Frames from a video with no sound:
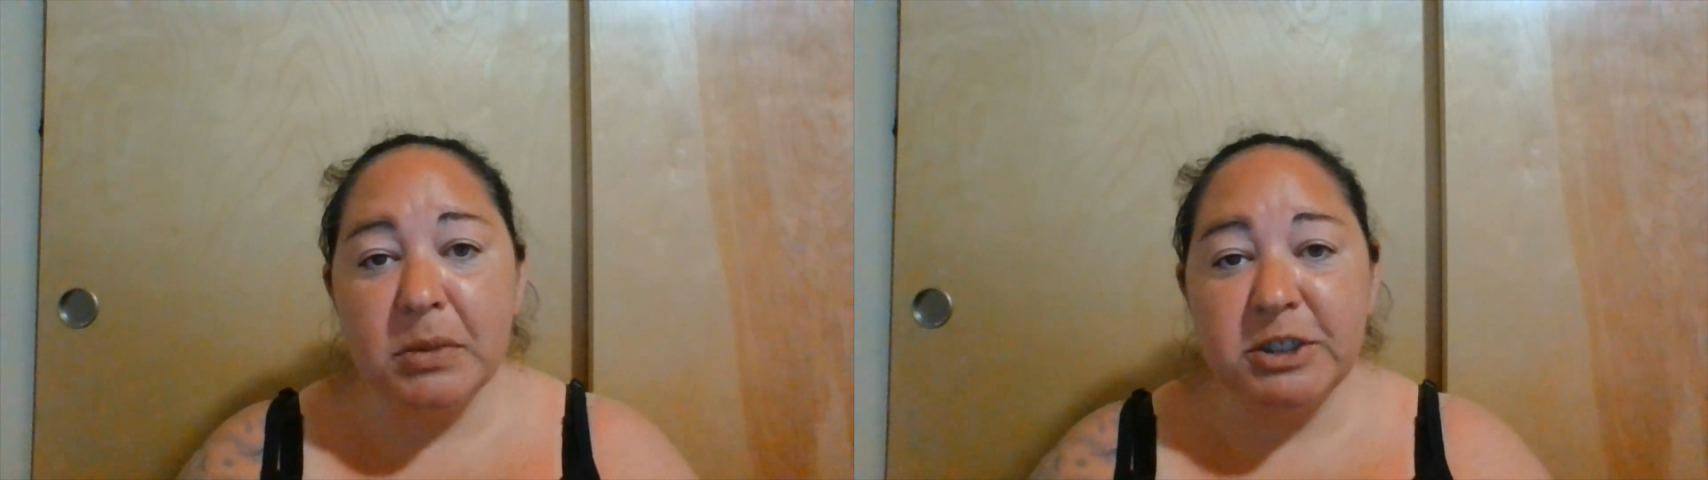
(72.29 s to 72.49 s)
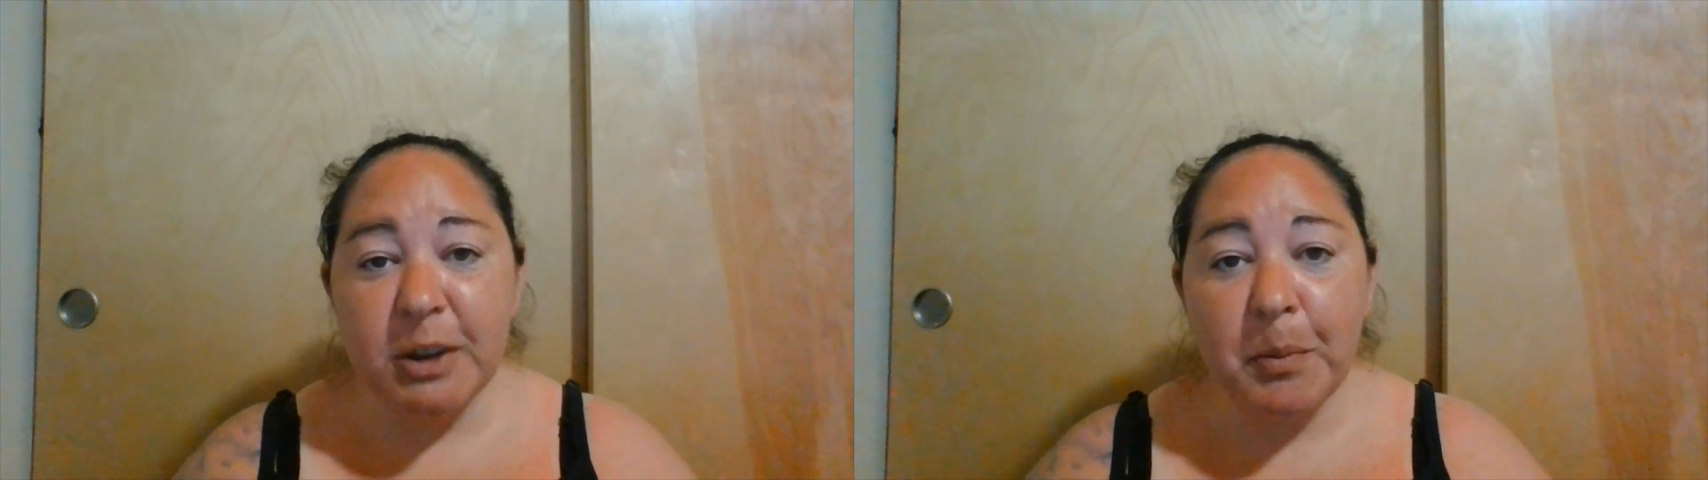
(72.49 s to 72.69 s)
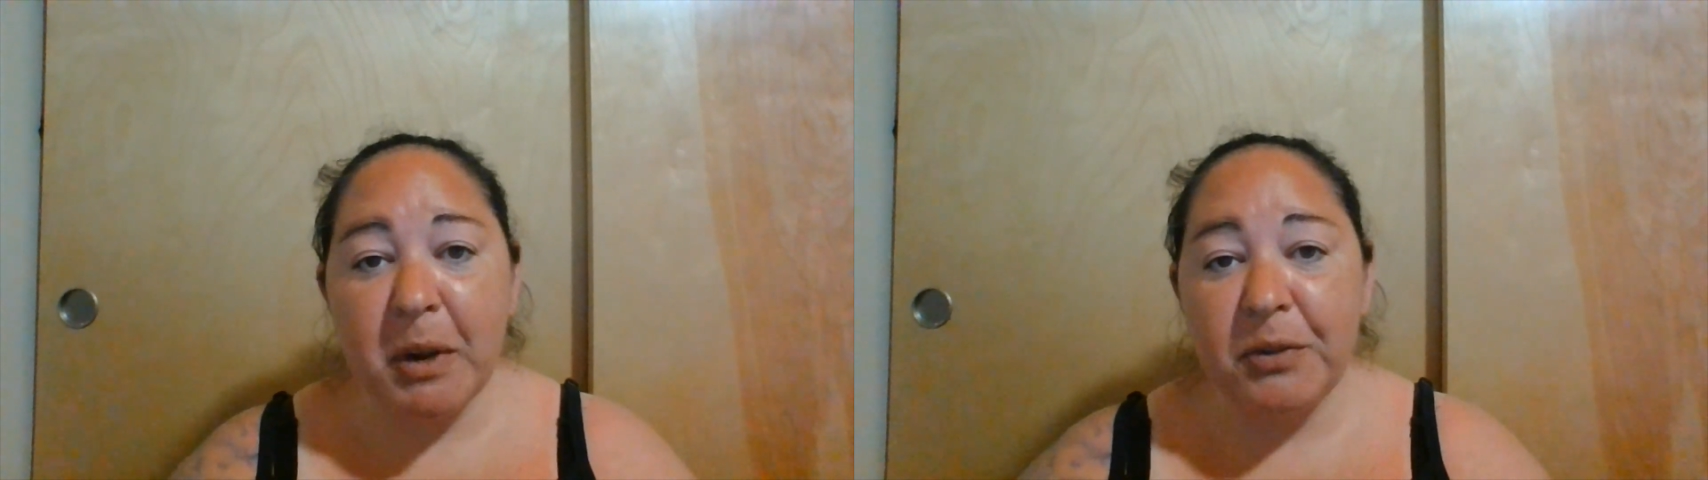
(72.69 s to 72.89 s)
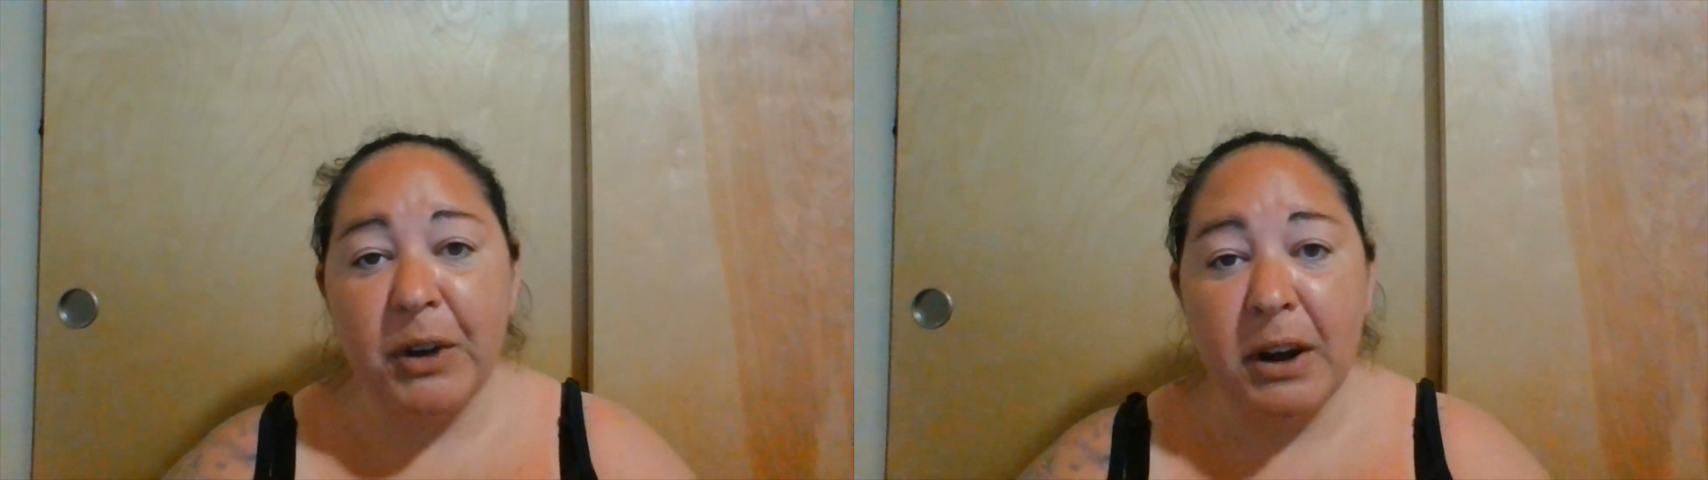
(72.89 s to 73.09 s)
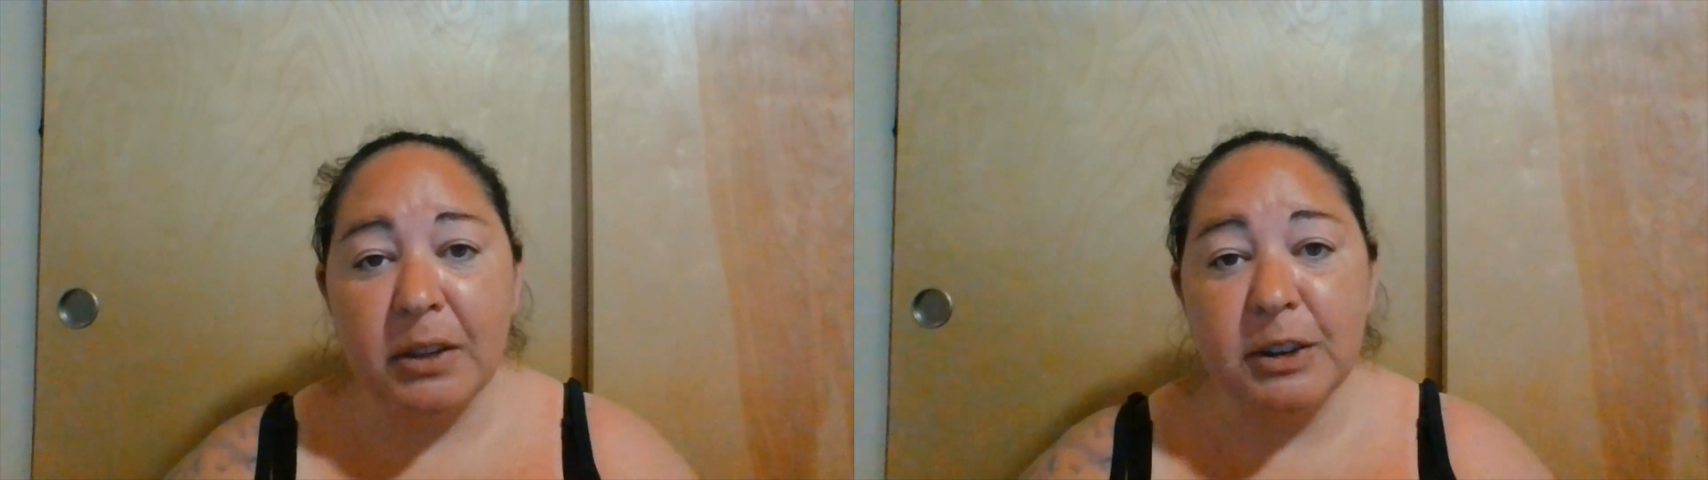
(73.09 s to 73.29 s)

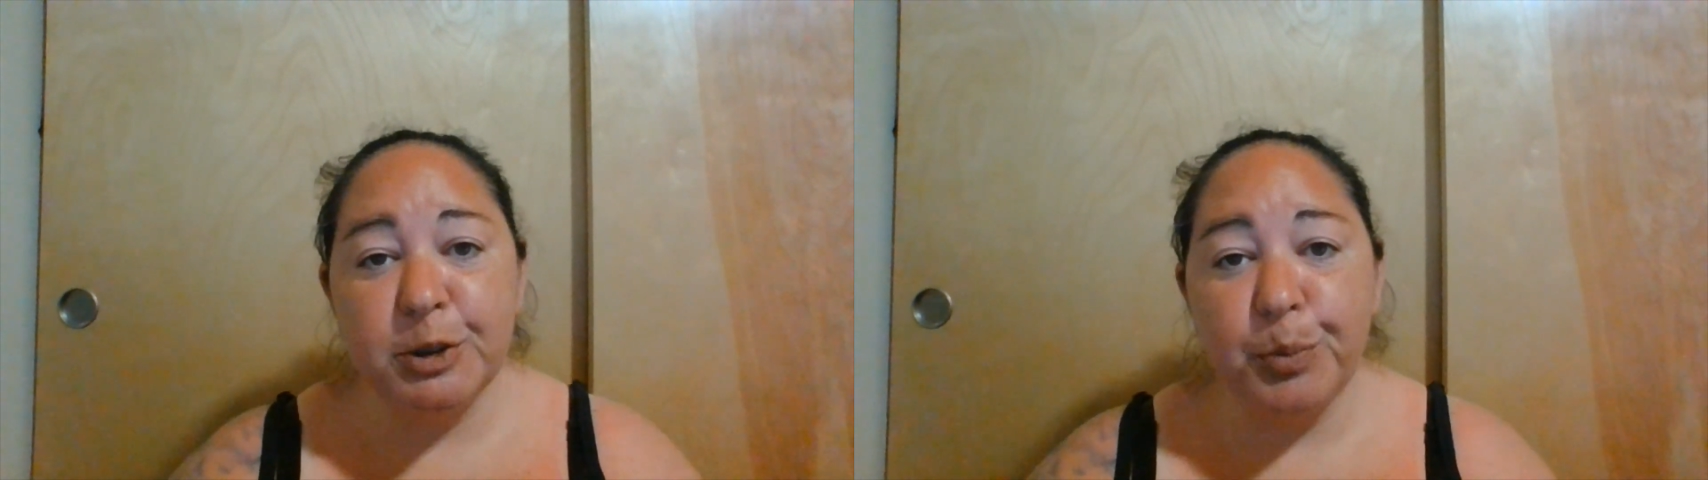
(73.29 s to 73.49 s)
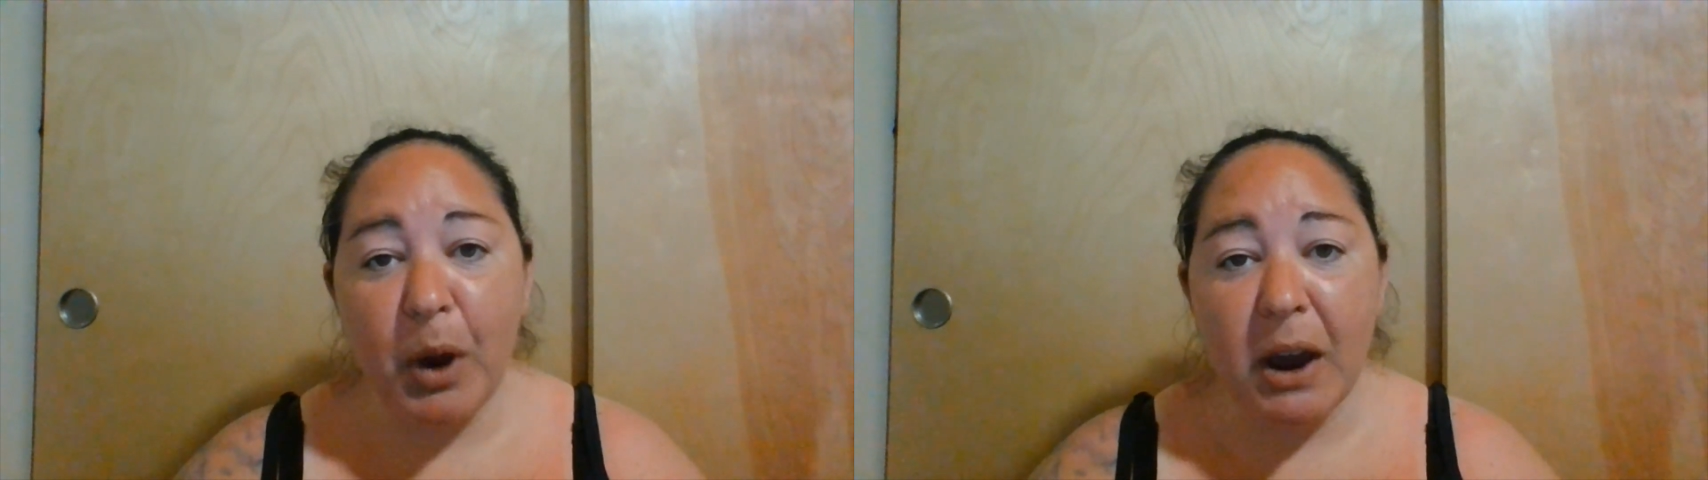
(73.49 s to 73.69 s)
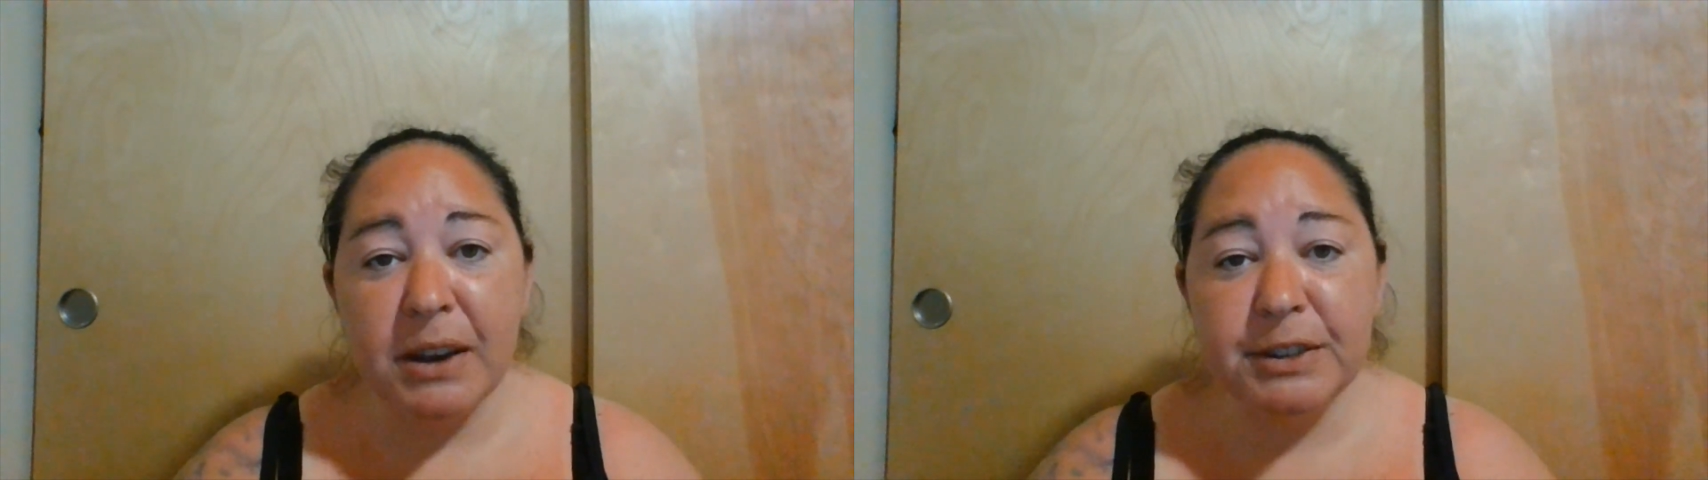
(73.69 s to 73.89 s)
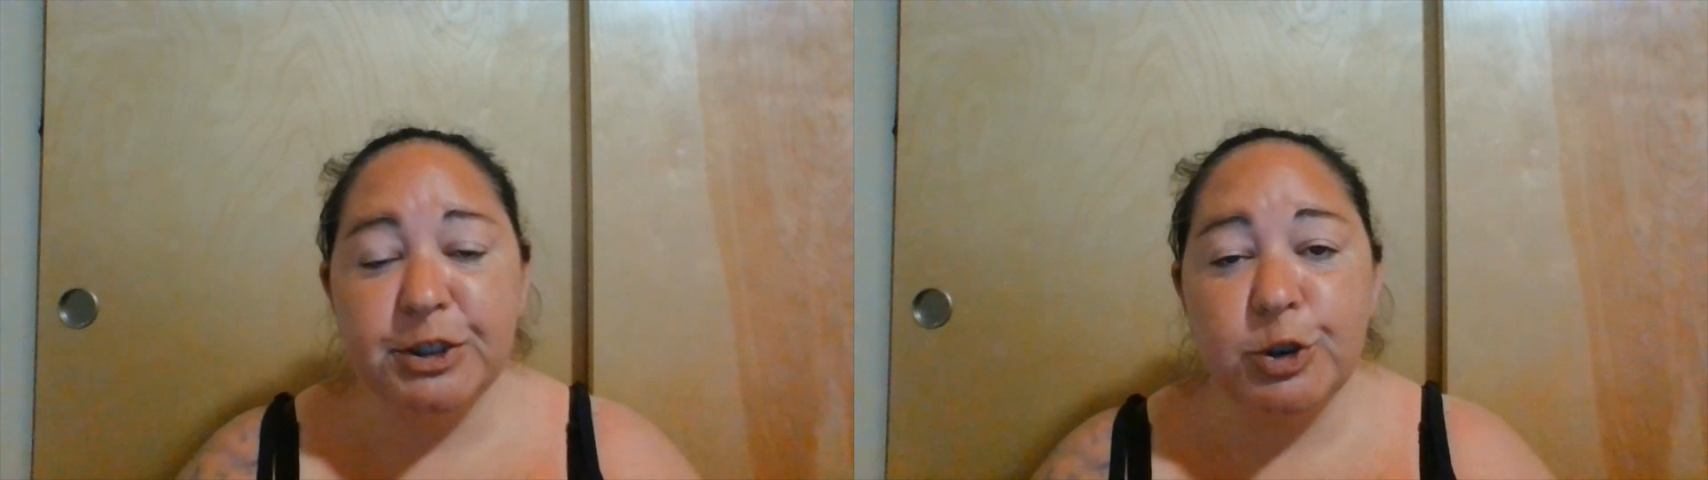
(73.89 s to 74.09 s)
semi-finalist prize